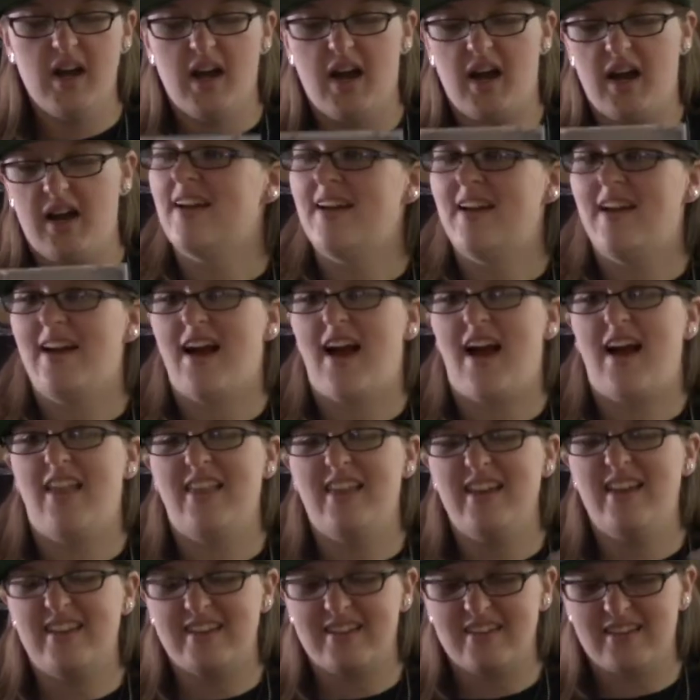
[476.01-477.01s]
I
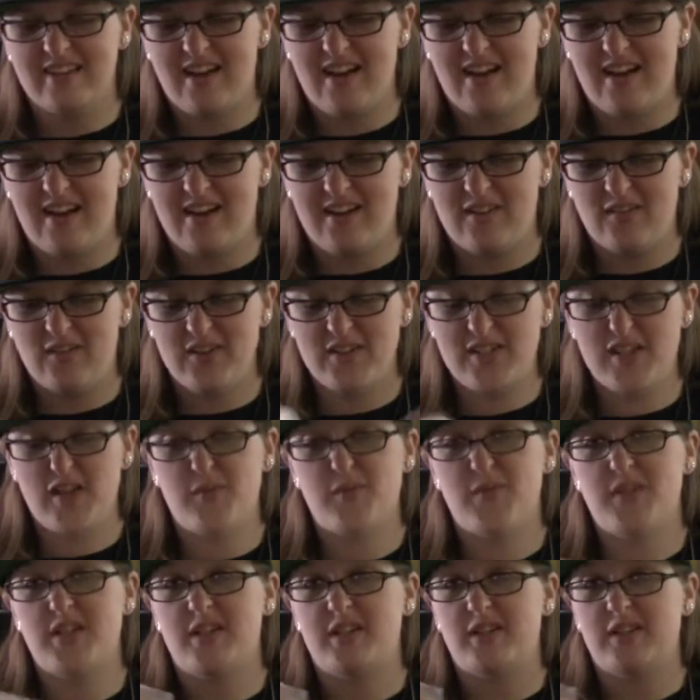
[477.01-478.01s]
like
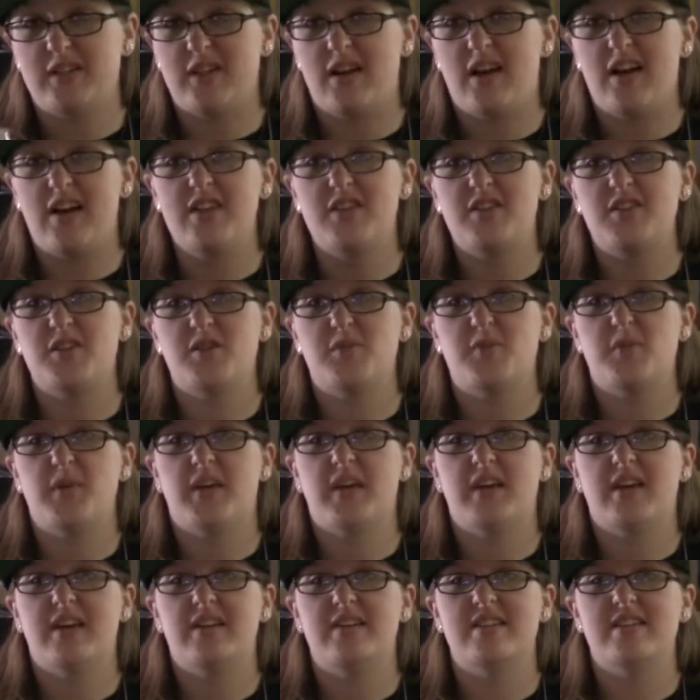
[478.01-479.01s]
Redemption a lot just
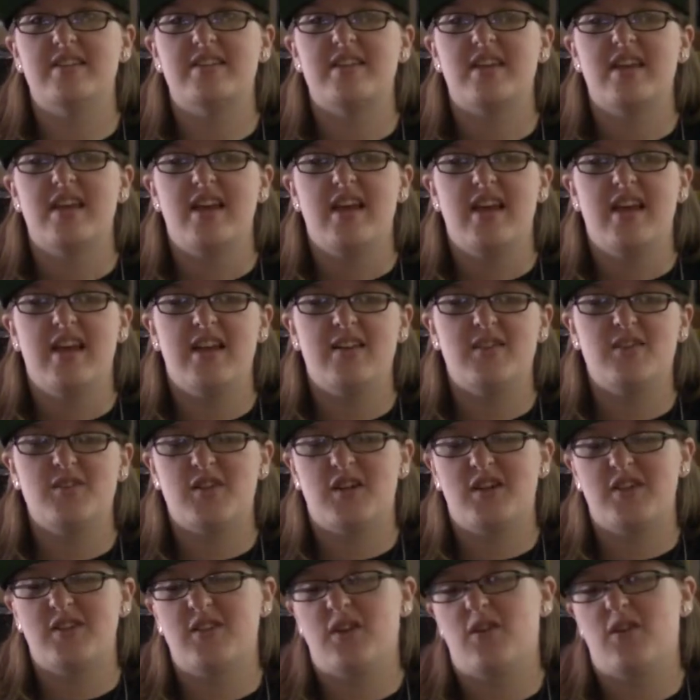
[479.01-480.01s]
because it
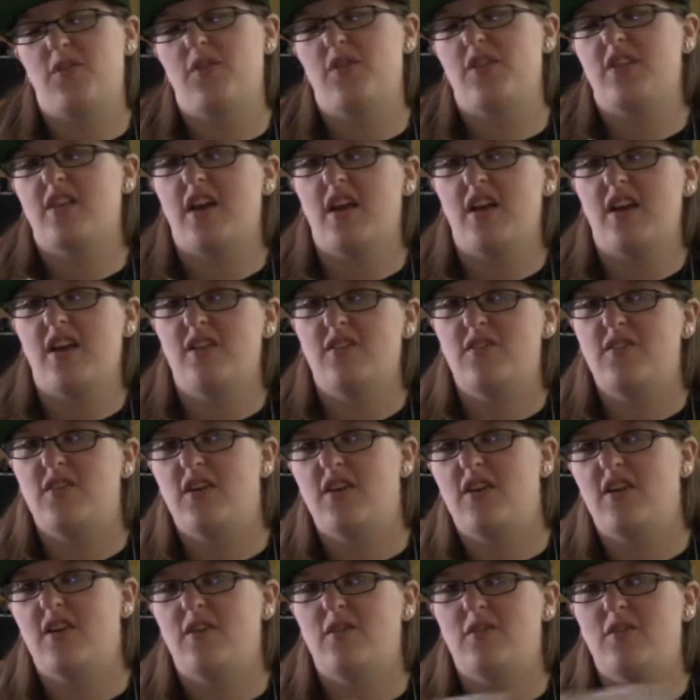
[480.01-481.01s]
starts with kind of
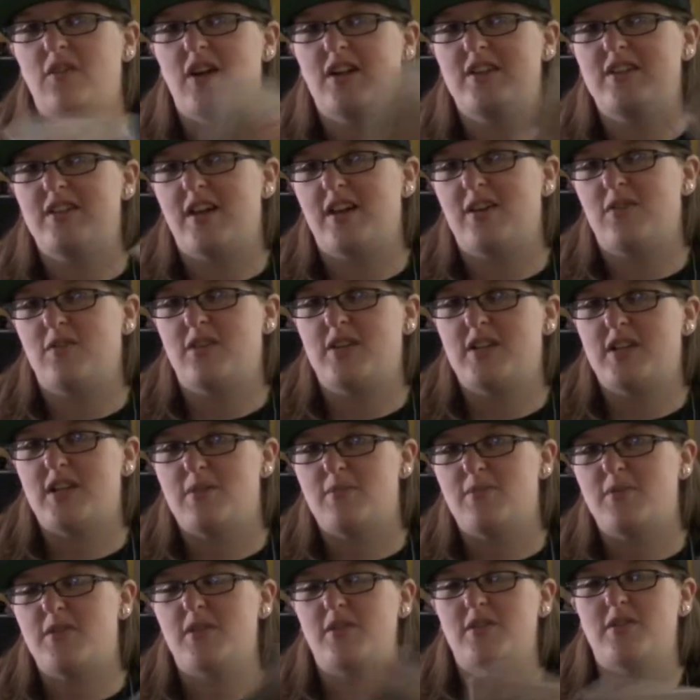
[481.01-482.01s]
a Red Dead
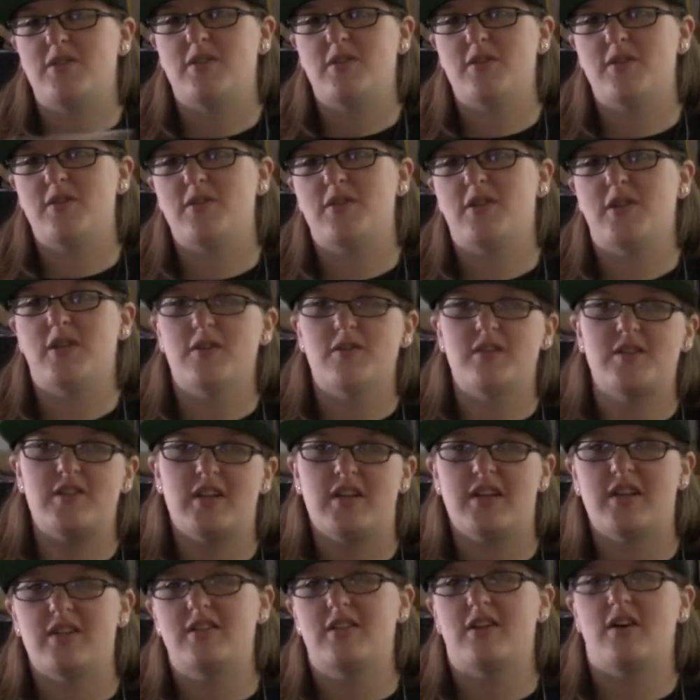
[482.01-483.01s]
Redemption 2
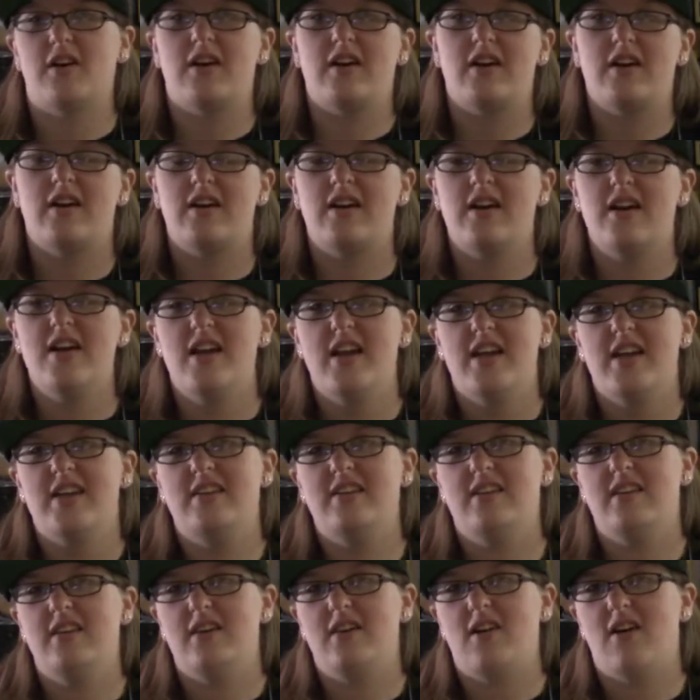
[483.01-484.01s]
acoustic guitar
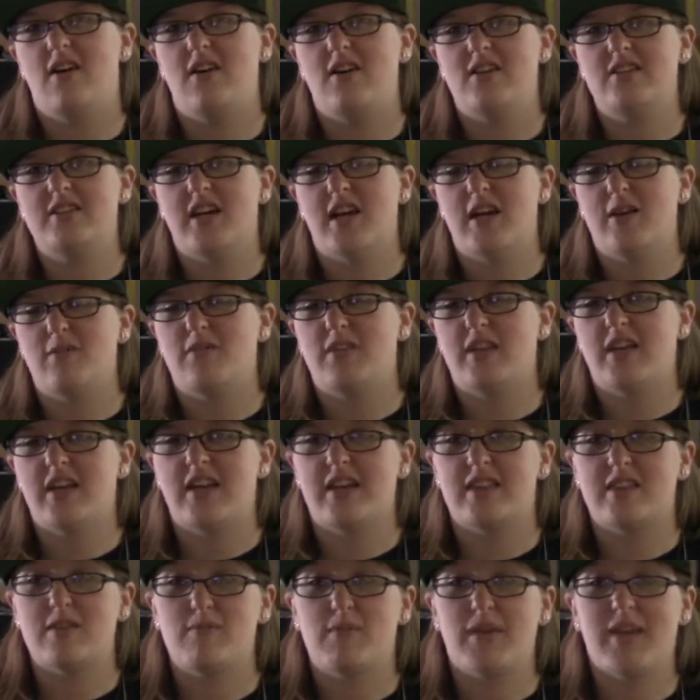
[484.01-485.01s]
yeehaw type
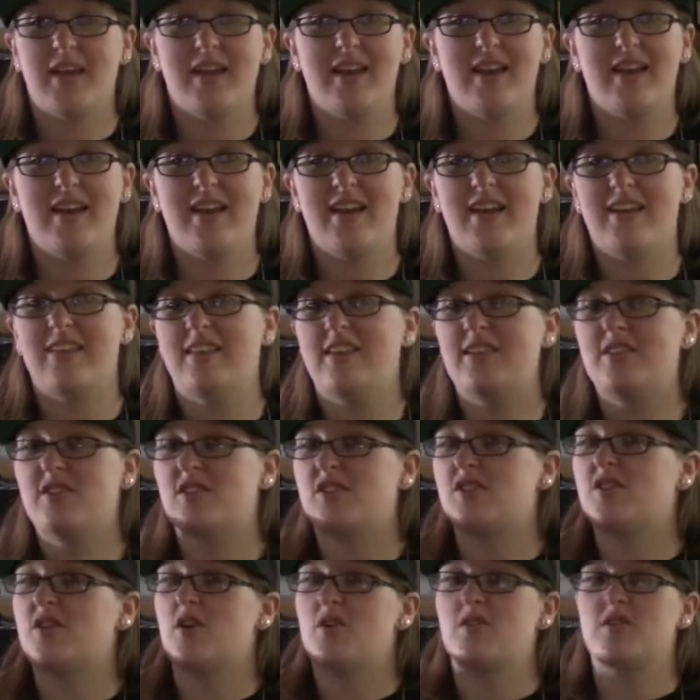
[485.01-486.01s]
thing at the beginning, and then
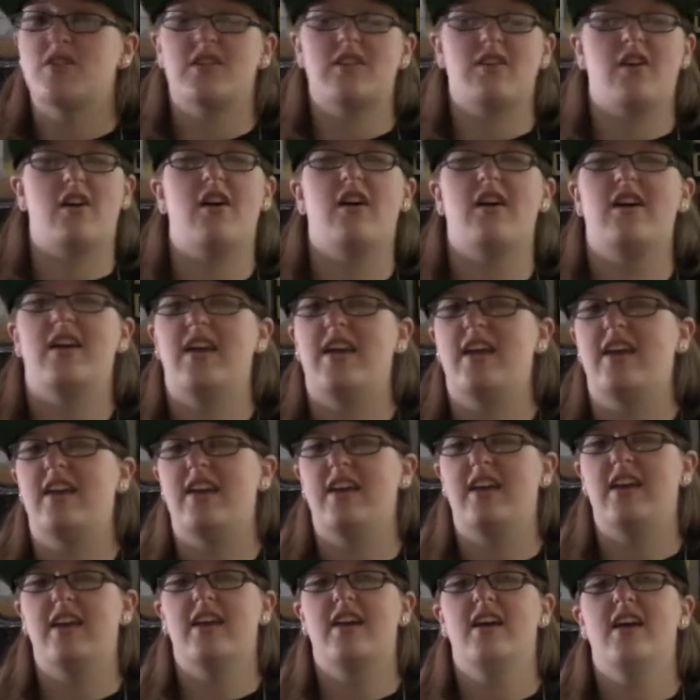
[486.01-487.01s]
just goes into
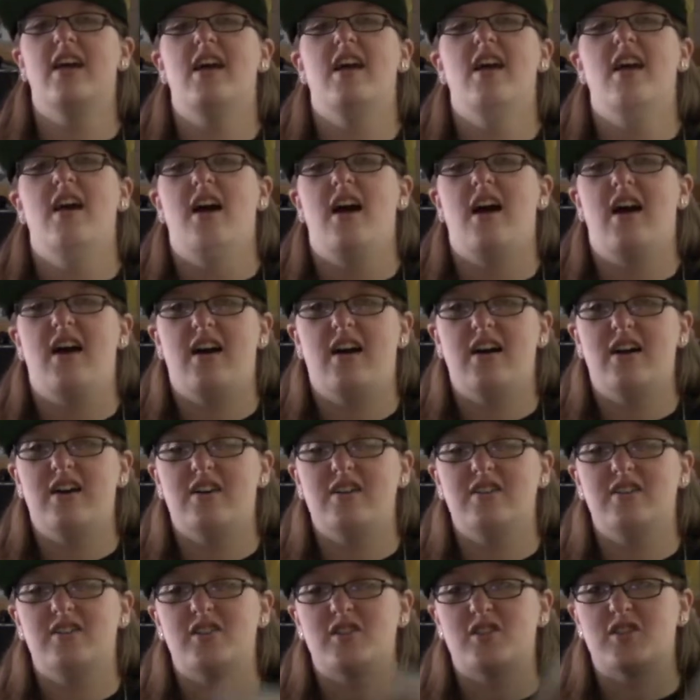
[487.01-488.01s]
hard-hitting,
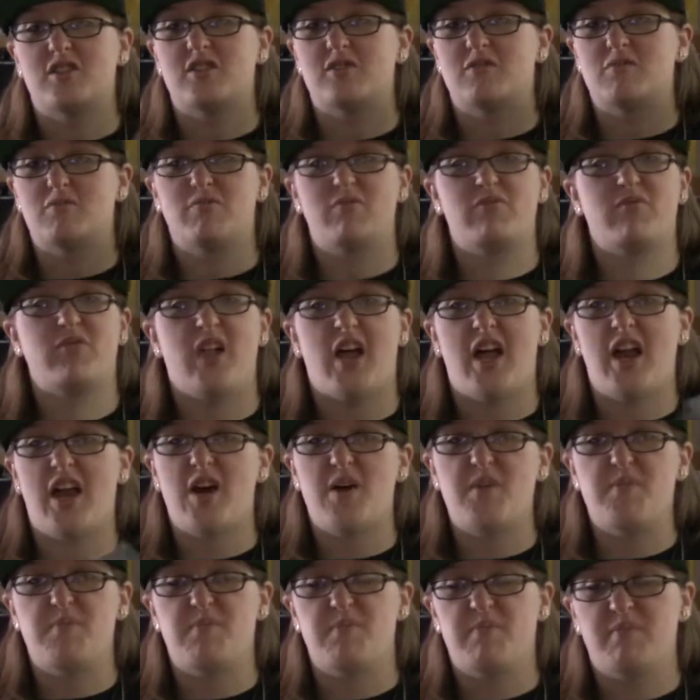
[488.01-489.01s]
just
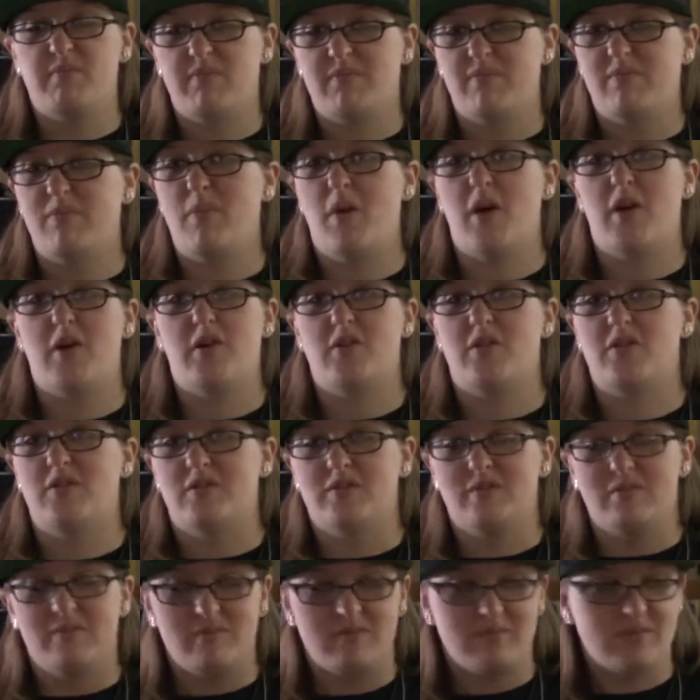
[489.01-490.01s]
flat-out
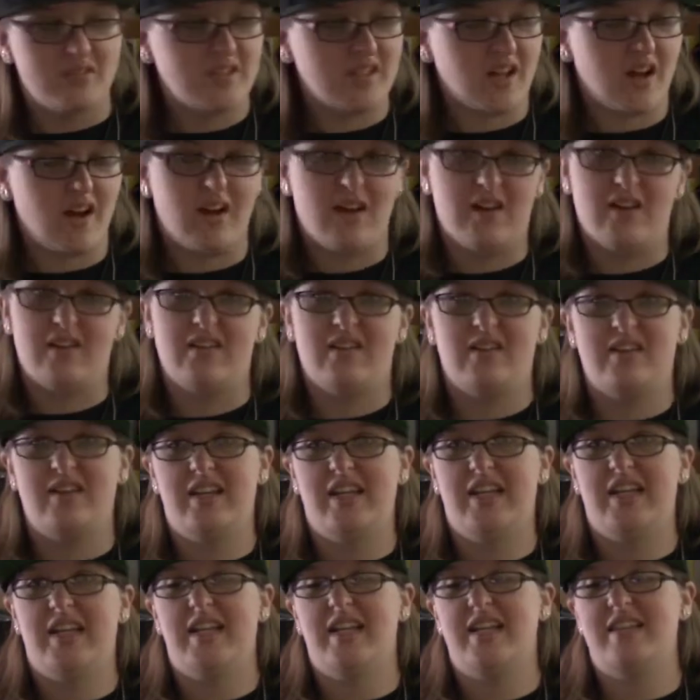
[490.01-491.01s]
metal style,
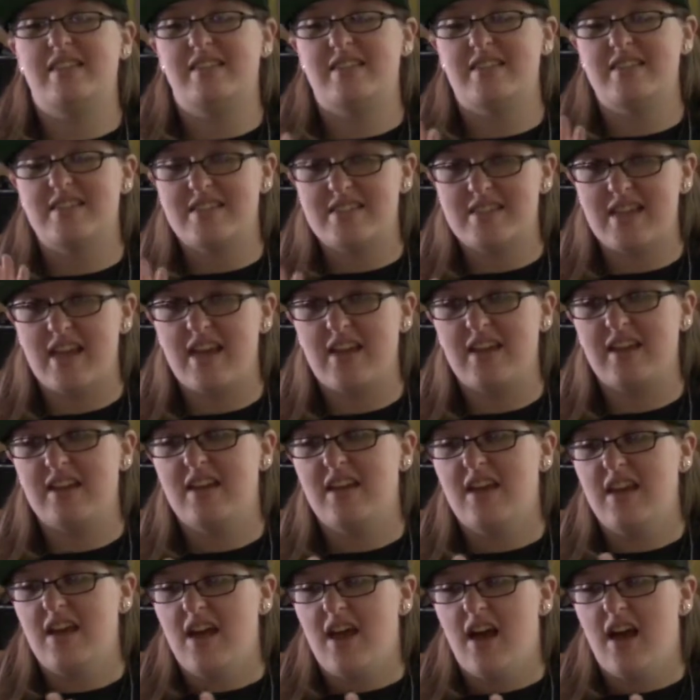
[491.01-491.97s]
and it's insane.